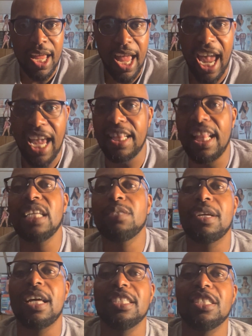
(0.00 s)
And he thinks
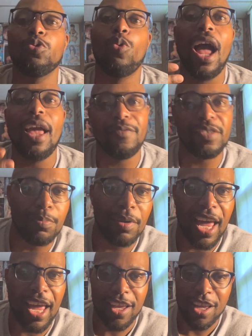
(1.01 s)
because his wife is
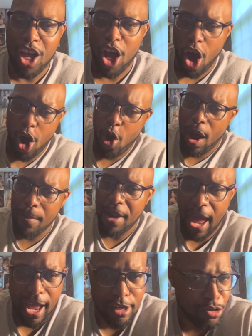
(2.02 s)
black, oh, I'm
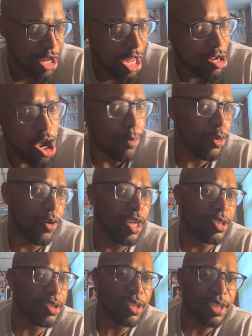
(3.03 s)
not, you can't call me
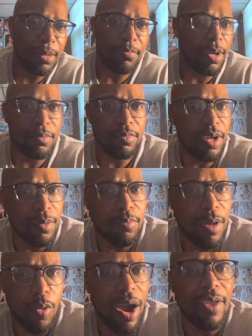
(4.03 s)
racist because
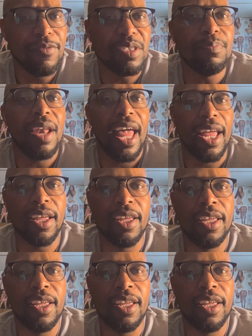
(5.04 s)
my wife is black.